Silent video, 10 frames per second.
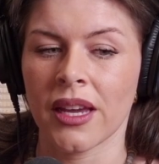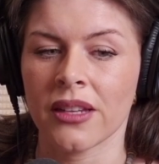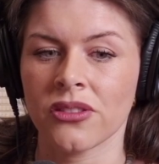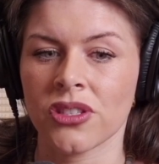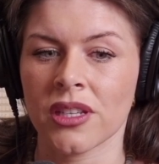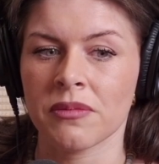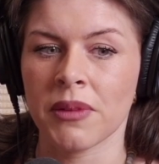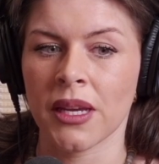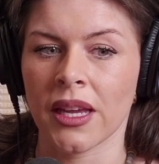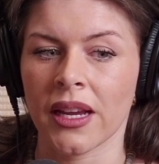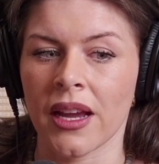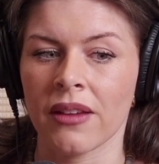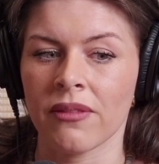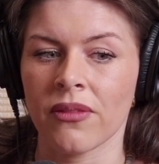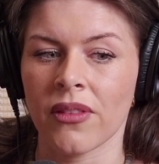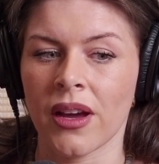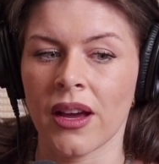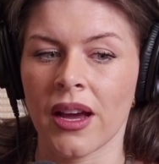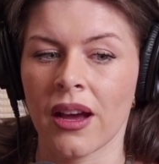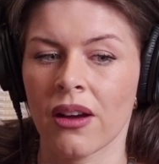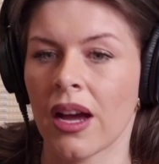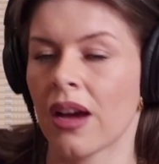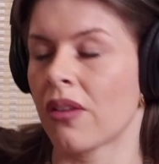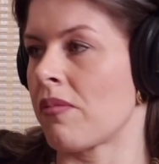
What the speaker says: just being like, how